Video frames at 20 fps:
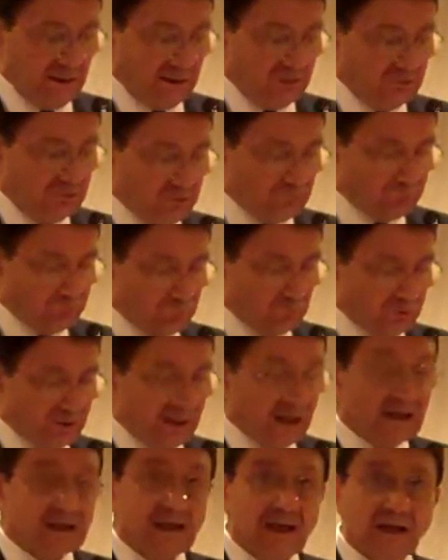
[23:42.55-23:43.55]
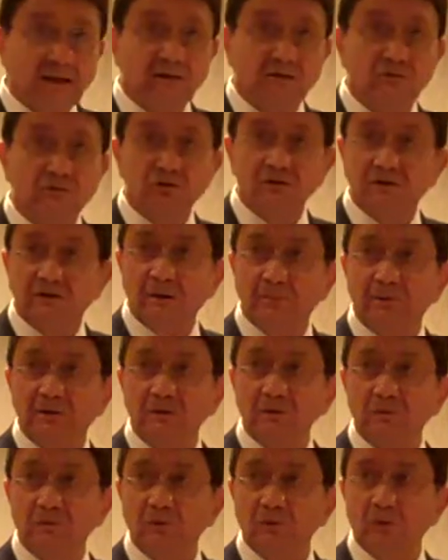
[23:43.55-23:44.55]
and therefore, again,
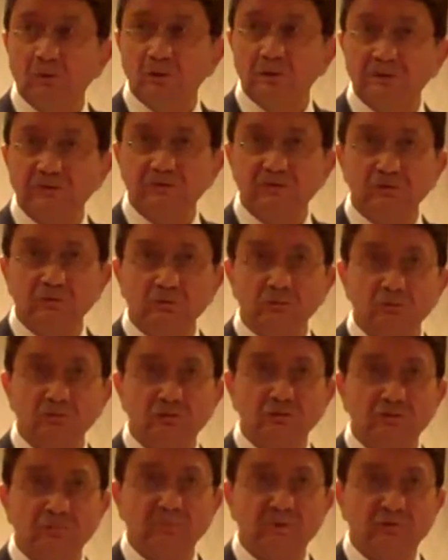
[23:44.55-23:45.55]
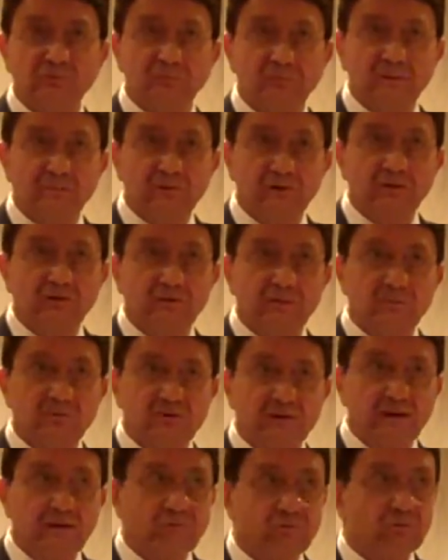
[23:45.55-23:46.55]
GW, all institutions must prepare
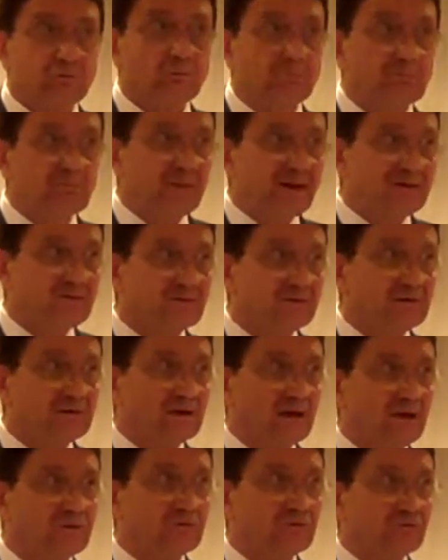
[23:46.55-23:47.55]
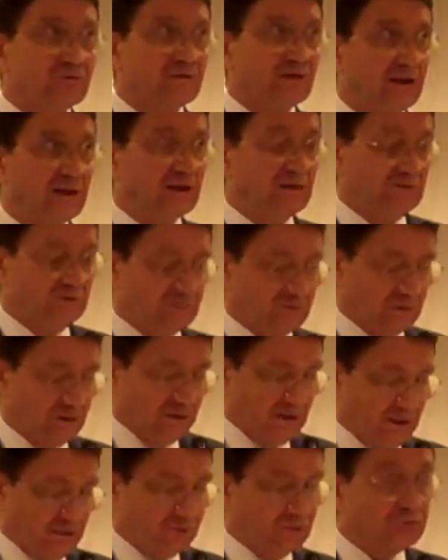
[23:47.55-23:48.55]
themselves to better understand
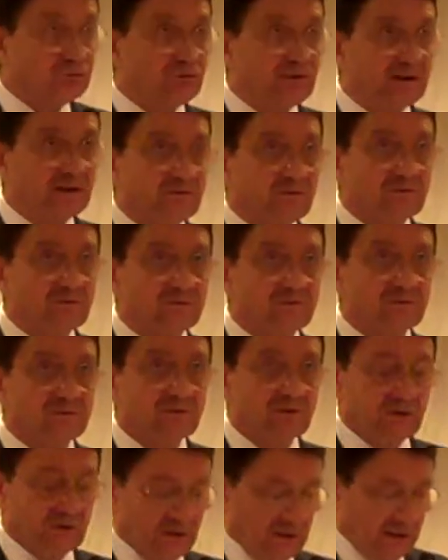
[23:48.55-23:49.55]
the trends